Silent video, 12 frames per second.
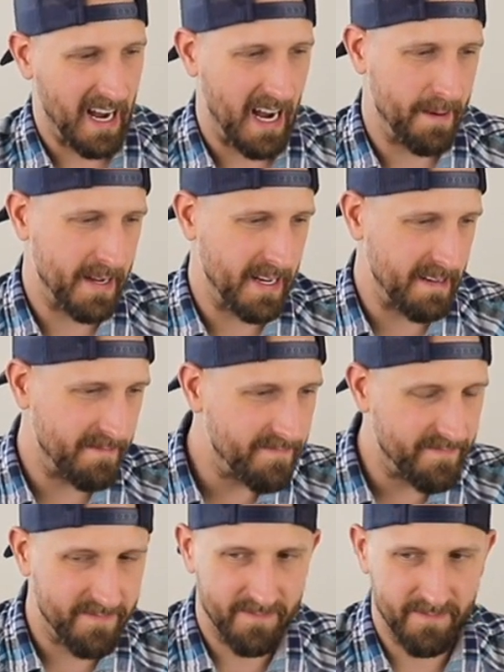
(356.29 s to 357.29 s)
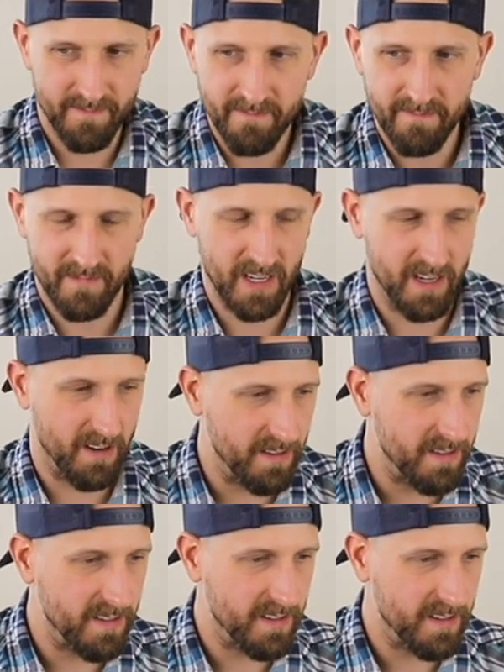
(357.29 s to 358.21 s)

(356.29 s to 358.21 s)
I mean, you know,